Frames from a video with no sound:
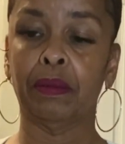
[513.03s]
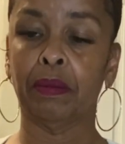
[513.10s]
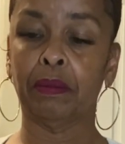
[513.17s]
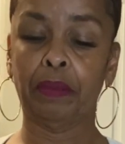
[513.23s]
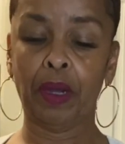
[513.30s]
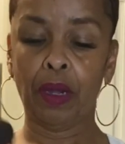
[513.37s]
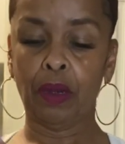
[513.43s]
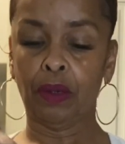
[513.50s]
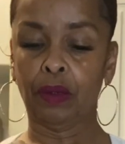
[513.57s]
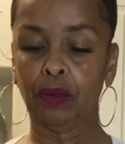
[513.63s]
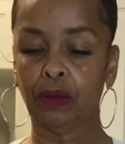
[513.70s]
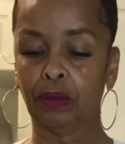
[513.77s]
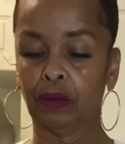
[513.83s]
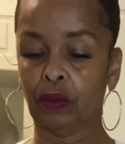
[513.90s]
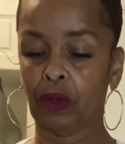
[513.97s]
bowl
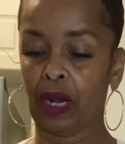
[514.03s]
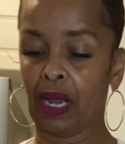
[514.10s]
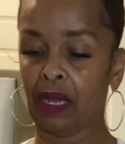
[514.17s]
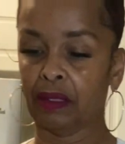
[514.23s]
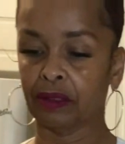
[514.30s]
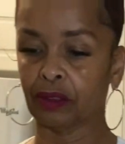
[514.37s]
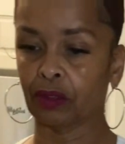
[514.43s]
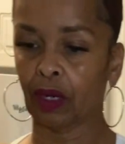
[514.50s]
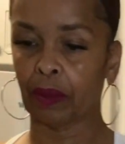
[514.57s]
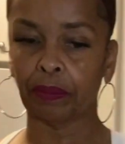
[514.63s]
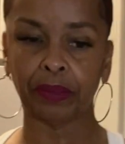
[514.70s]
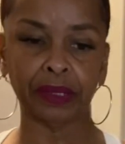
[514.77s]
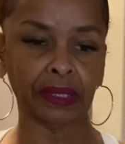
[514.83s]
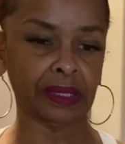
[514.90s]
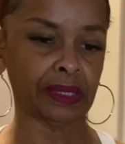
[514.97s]
where I'll start
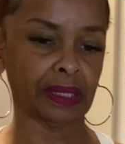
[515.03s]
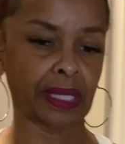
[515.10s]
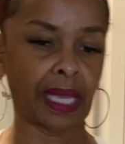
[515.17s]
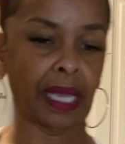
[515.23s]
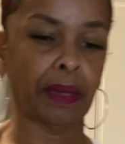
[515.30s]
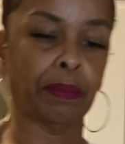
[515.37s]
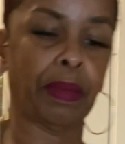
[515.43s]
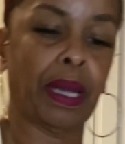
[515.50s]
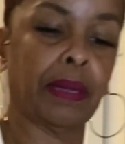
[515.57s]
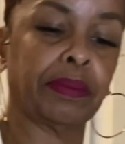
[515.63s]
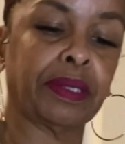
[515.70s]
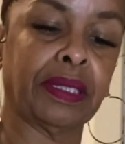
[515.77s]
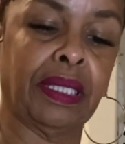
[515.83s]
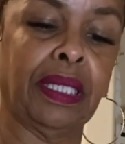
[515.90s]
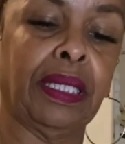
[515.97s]
putting the cake pops
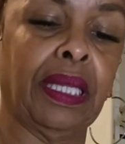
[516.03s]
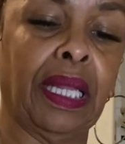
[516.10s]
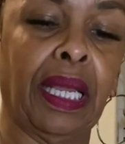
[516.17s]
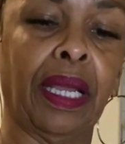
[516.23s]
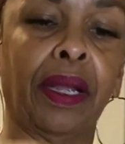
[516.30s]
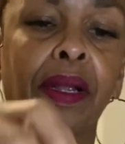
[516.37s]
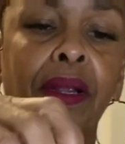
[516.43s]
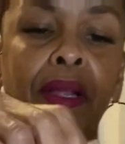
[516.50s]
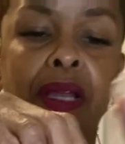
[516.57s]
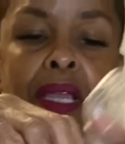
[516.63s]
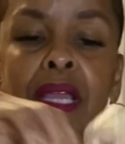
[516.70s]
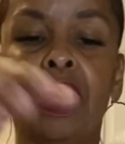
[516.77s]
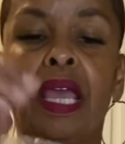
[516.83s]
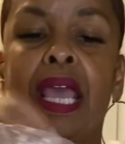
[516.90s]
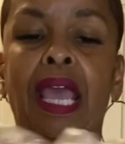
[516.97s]
in there.
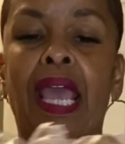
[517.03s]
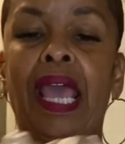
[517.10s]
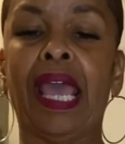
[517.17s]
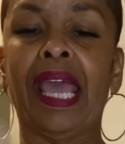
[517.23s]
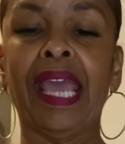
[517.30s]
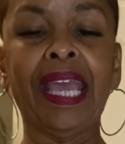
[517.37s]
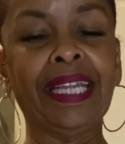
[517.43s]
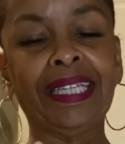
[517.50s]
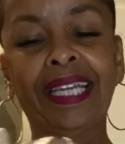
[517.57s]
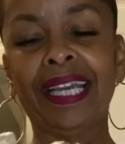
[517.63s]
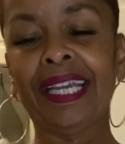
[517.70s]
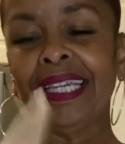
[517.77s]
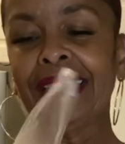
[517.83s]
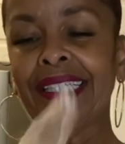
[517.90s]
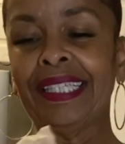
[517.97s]
And
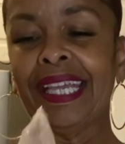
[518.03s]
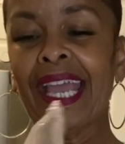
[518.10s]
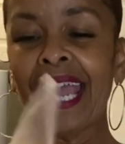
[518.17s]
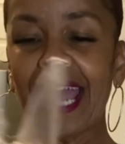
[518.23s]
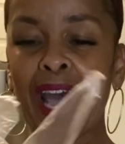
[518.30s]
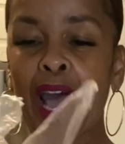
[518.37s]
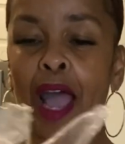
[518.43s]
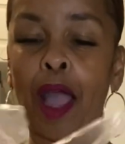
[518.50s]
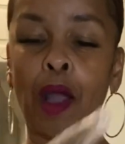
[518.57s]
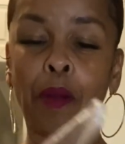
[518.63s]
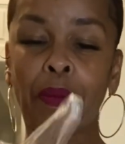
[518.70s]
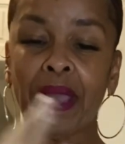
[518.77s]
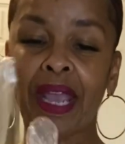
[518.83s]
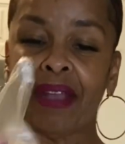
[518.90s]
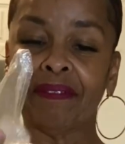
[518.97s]
yeah, I
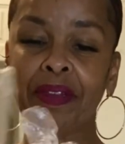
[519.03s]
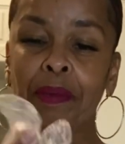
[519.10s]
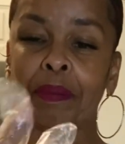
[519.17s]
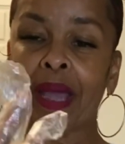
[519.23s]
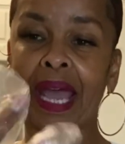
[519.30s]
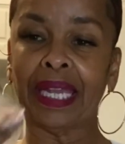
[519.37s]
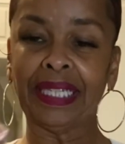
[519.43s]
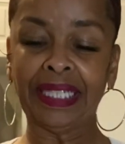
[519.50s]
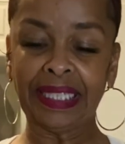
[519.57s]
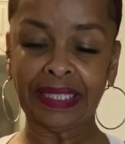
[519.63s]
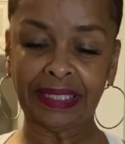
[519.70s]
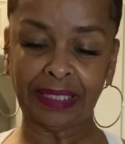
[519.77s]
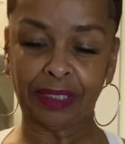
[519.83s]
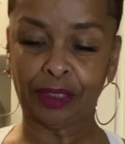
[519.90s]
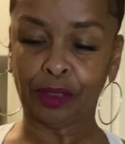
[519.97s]
hope everybody is
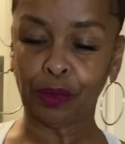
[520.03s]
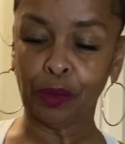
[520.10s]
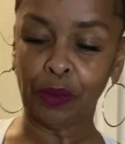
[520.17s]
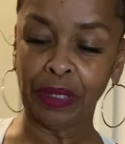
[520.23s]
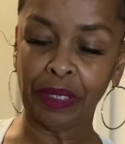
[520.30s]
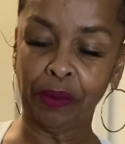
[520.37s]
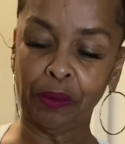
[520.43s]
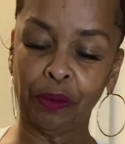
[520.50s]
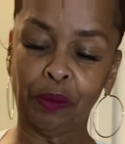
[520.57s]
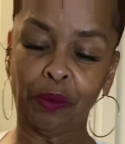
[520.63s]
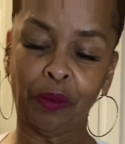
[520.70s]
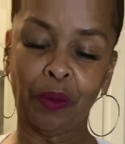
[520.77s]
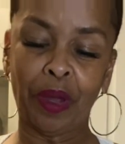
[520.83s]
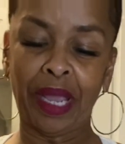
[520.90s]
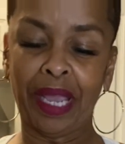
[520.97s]

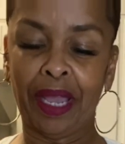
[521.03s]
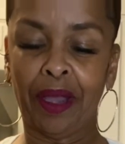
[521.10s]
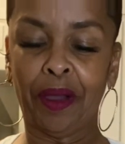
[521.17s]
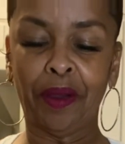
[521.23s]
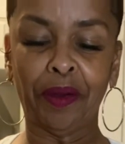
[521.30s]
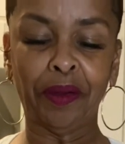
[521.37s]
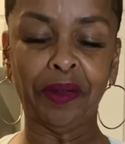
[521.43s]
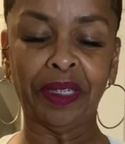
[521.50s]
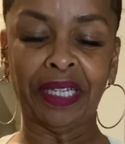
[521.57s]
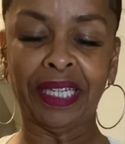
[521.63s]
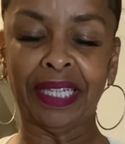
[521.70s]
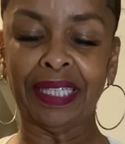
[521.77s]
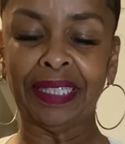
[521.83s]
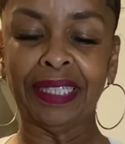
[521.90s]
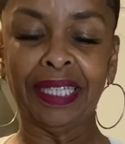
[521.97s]
doing well
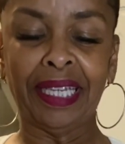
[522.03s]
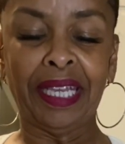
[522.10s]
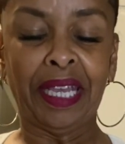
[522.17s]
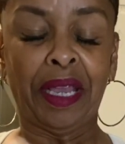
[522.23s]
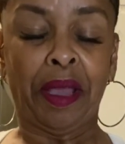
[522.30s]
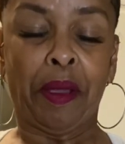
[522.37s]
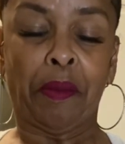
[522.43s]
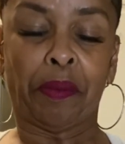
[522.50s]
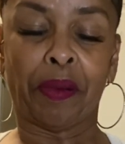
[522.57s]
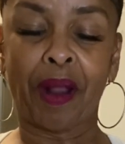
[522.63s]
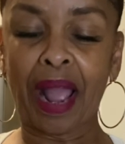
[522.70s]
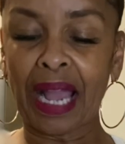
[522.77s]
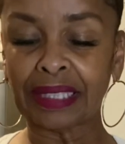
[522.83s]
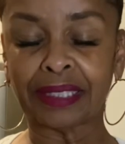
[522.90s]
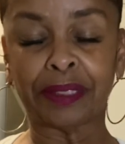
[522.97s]
and
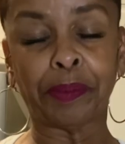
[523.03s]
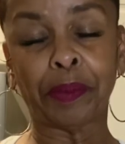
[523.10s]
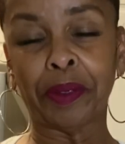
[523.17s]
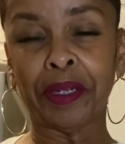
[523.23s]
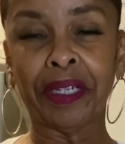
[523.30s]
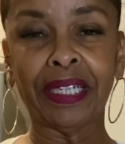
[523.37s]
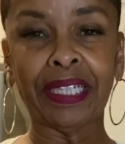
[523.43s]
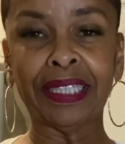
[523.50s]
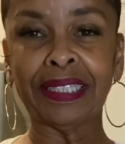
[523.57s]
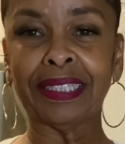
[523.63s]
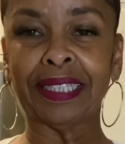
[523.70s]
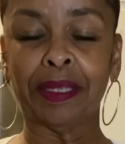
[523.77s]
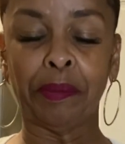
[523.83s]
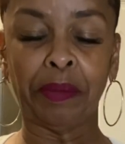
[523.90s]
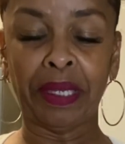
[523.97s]
prosperous
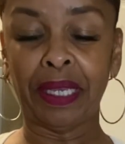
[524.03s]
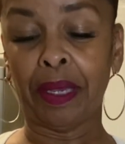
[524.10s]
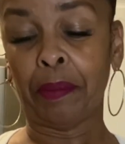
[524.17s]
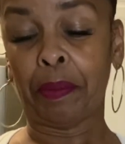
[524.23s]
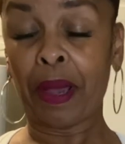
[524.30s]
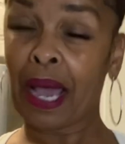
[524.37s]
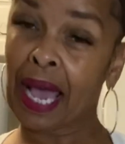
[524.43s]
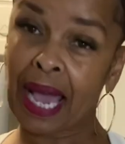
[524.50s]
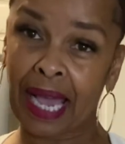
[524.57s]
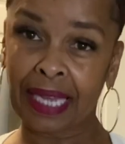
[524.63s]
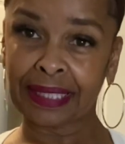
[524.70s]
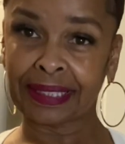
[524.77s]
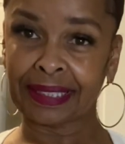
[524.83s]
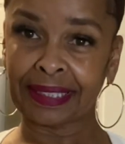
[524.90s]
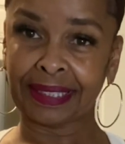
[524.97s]
and being
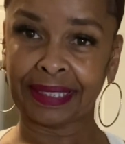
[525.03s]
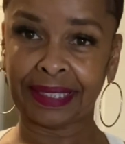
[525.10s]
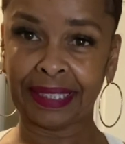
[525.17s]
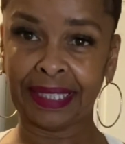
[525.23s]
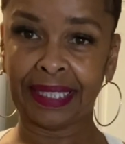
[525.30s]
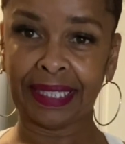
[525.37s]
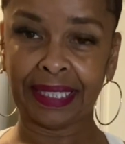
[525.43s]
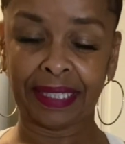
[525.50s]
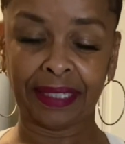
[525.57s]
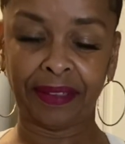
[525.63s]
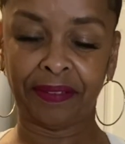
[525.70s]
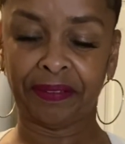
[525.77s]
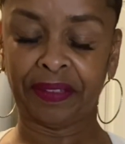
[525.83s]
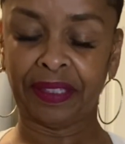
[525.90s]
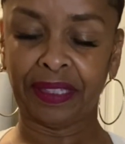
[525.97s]

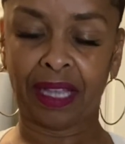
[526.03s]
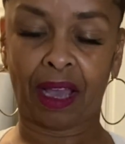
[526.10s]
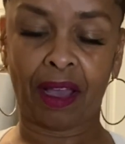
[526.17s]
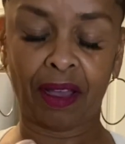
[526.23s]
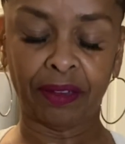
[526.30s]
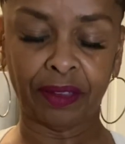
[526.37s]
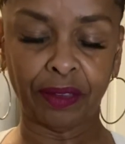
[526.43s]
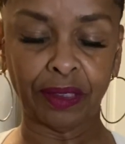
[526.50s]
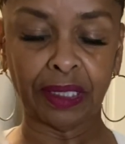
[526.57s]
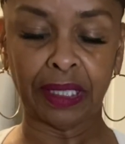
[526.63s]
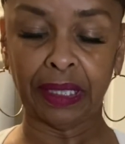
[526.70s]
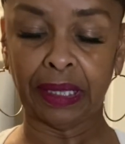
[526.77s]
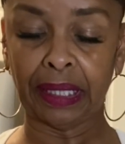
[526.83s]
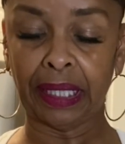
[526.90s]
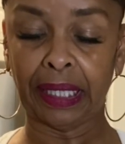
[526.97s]
positive and all those
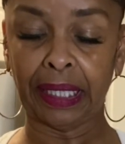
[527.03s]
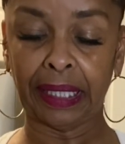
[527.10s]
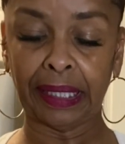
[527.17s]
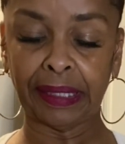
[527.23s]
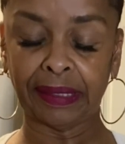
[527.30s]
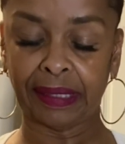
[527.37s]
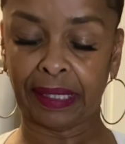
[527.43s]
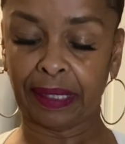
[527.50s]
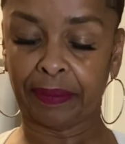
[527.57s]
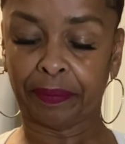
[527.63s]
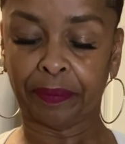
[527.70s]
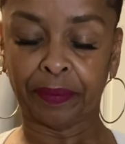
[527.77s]
good things. And